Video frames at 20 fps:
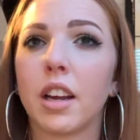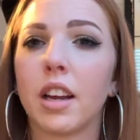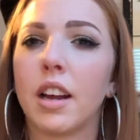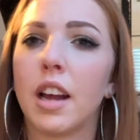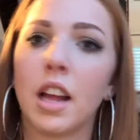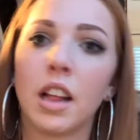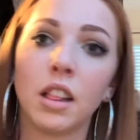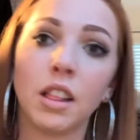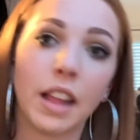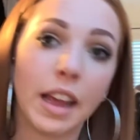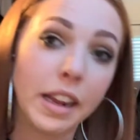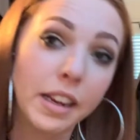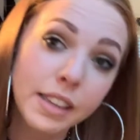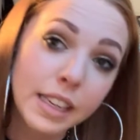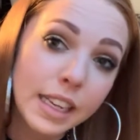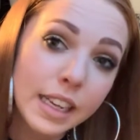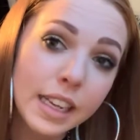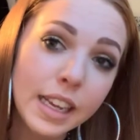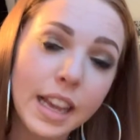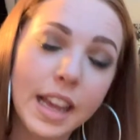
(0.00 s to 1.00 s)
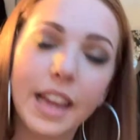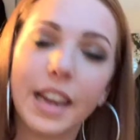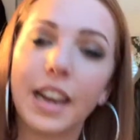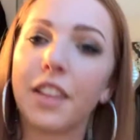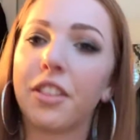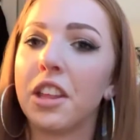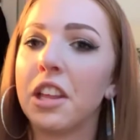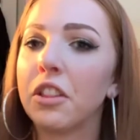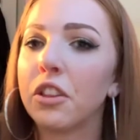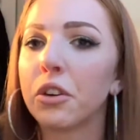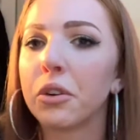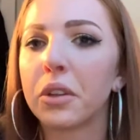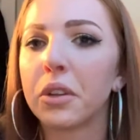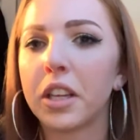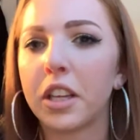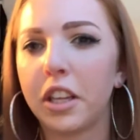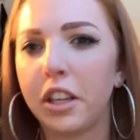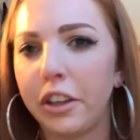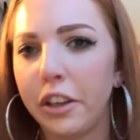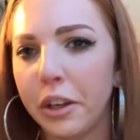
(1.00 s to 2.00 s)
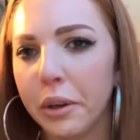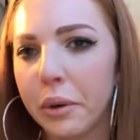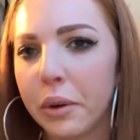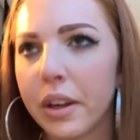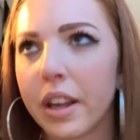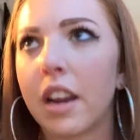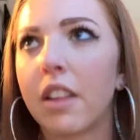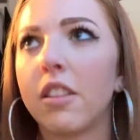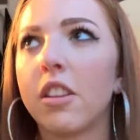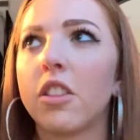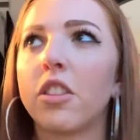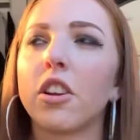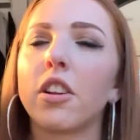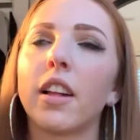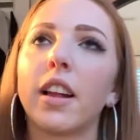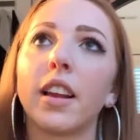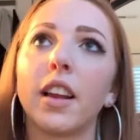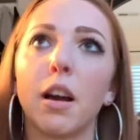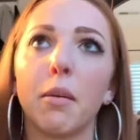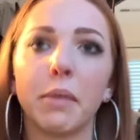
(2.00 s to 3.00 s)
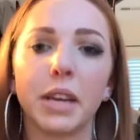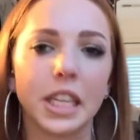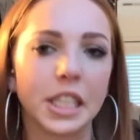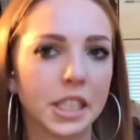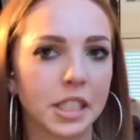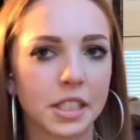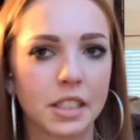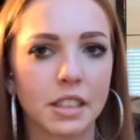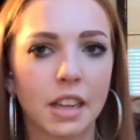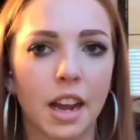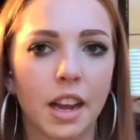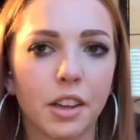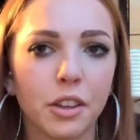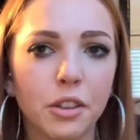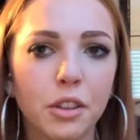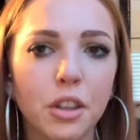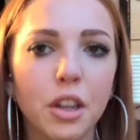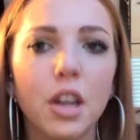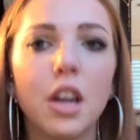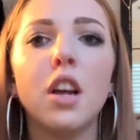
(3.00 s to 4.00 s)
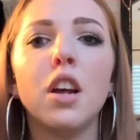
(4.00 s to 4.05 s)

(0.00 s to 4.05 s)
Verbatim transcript: I liked it, and I think they're really cute, and I think they're, like, coming into style.